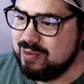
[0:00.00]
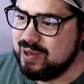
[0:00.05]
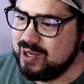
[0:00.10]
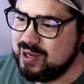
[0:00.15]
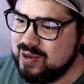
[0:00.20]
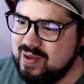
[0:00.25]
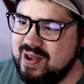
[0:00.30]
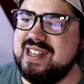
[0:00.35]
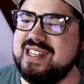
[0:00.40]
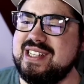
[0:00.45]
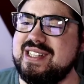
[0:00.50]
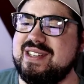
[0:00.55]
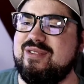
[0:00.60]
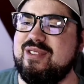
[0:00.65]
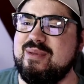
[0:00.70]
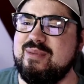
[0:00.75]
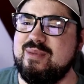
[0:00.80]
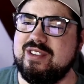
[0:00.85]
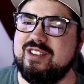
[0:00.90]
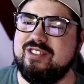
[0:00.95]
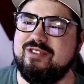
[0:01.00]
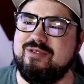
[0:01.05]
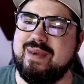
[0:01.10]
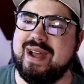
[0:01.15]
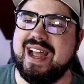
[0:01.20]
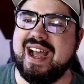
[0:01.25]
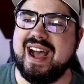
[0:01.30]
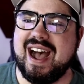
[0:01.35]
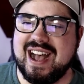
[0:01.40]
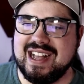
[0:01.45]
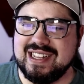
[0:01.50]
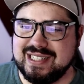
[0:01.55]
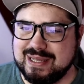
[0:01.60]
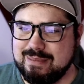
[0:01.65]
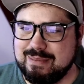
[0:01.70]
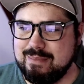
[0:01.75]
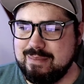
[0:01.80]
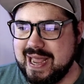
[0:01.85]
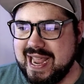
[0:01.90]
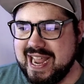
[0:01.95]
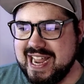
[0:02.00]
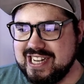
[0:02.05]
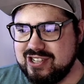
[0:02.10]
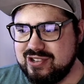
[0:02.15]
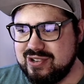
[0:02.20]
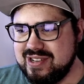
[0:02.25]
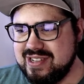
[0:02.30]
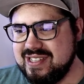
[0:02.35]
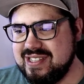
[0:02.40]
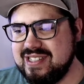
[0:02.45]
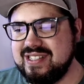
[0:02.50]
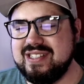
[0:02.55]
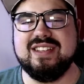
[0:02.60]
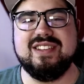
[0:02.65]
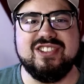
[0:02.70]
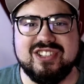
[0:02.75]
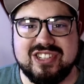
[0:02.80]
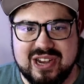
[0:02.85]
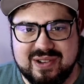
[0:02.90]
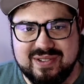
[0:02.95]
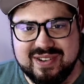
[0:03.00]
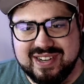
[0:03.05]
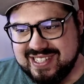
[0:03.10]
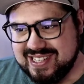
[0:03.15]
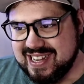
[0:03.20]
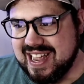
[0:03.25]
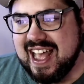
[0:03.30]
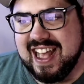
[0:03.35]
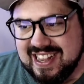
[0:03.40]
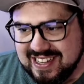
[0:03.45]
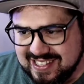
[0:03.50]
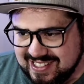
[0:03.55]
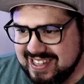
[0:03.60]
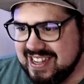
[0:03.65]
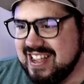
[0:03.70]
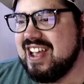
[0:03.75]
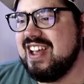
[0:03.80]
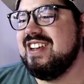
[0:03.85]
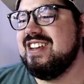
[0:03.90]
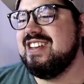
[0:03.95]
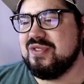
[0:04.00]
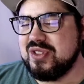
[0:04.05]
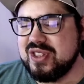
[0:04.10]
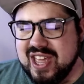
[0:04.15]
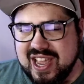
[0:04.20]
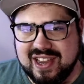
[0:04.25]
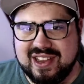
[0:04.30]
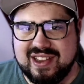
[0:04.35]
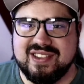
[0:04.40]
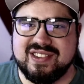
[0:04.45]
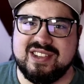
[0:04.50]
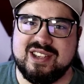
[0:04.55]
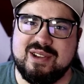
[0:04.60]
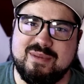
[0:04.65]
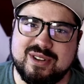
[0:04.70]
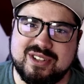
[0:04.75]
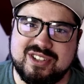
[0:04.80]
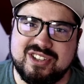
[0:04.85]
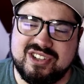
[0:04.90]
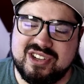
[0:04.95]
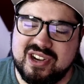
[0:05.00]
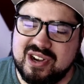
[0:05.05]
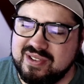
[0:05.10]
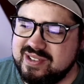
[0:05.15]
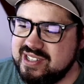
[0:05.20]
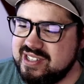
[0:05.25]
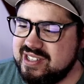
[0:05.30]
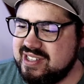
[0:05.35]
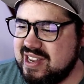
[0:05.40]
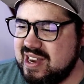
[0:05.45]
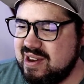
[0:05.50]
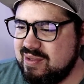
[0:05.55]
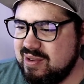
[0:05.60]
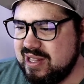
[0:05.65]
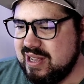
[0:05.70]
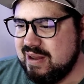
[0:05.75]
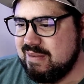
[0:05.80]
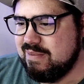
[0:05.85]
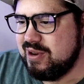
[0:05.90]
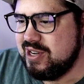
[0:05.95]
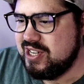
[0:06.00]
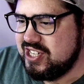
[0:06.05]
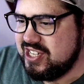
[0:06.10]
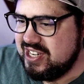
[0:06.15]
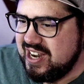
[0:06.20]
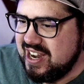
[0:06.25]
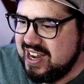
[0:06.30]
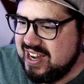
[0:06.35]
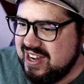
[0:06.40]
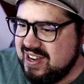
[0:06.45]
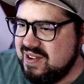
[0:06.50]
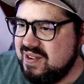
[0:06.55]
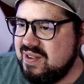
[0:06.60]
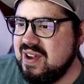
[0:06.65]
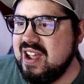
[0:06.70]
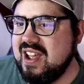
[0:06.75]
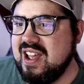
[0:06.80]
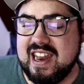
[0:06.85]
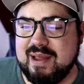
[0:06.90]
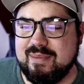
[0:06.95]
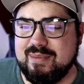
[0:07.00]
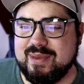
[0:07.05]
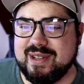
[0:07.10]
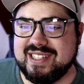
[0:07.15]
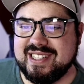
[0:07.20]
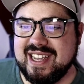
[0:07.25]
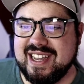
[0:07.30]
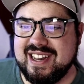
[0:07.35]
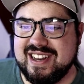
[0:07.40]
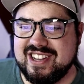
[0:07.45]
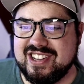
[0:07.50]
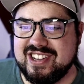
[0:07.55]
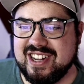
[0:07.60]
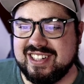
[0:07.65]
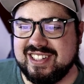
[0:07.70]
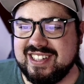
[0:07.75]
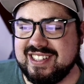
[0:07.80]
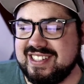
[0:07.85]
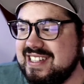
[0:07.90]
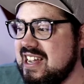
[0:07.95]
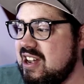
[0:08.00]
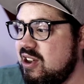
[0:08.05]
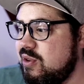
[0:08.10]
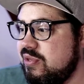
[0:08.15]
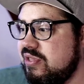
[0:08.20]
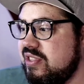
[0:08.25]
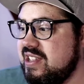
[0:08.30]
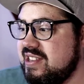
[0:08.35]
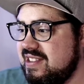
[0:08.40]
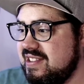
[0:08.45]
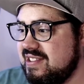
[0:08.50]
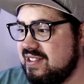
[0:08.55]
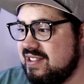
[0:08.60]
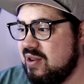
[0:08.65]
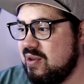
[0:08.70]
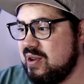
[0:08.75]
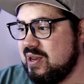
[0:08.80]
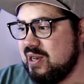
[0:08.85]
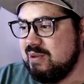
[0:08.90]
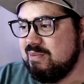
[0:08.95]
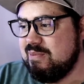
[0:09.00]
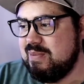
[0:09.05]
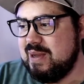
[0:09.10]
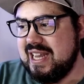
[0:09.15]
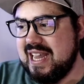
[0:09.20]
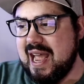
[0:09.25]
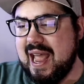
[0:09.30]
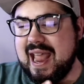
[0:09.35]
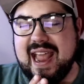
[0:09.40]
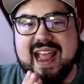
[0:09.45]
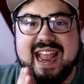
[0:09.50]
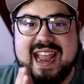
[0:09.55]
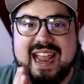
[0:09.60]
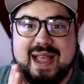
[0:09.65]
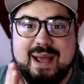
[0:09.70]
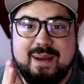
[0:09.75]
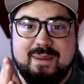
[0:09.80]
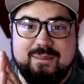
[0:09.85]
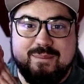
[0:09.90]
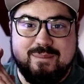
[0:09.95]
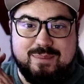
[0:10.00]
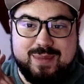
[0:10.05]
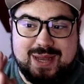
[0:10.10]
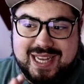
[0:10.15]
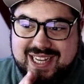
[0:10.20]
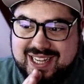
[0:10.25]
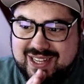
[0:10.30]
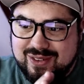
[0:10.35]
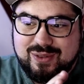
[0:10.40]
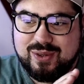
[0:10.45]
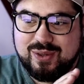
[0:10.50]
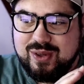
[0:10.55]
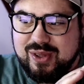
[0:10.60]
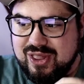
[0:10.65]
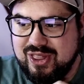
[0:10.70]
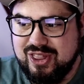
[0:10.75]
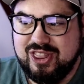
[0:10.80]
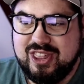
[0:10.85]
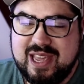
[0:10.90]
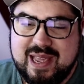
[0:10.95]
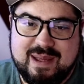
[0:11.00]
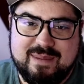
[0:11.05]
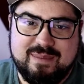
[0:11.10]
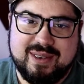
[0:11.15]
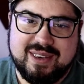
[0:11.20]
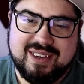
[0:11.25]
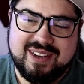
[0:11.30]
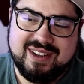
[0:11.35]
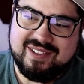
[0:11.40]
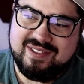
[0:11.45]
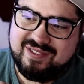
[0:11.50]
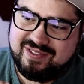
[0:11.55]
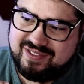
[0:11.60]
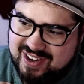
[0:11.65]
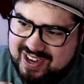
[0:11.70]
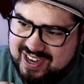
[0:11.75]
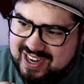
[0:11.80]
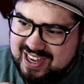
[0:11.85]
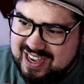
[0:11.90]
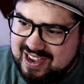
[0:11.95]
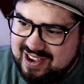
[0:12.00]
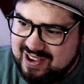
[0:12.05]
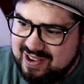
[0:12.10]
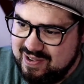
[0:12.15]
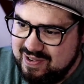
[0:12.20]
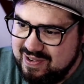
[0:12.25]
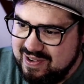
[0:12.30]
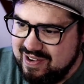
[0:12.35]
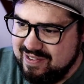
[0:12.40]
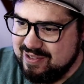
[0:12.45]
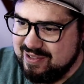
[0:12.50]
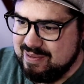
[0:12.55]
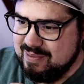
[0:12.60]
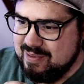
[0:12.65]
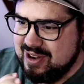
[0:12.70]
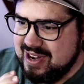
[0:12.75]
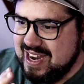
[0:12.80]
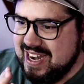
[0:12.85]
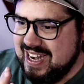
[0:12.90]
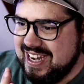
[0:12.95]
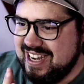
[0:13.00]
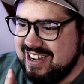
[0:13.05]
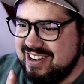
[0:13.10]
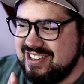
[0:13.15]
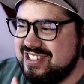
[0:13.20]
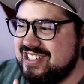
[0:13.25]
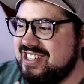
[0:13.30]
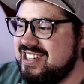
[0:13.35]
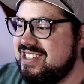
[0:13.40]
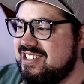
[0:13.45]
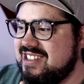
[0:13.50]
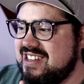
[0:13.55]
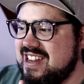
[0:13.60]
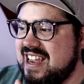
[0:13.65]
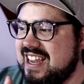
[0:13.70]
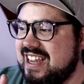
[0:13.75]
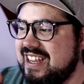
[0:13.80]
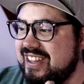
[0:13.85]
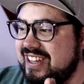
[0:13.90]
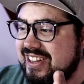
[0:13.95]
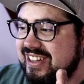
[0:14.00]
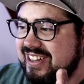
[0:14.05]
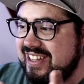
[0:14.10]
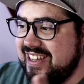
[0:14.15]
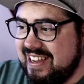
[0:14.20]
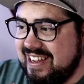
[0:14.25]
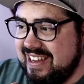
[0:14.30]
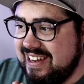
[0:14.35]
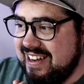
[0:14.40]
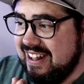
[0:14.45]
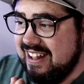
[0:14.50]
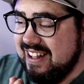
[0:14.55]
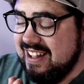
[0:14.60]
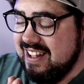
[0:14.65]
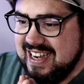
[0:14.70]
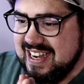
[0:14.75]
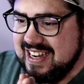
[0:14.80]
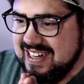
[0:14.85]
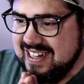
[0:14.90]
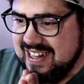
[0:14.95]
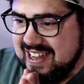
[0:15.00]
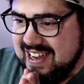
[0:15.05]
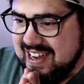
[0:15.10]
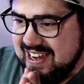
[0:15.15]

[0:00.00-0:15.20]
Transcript: a request from one of my awesome patrons, Jonas S. So thank you so much, Jonas. I really appreciate you, and I'm excited to check this out. This is going to be a Miku-themed video. From what I hear, she's taking the lead, singing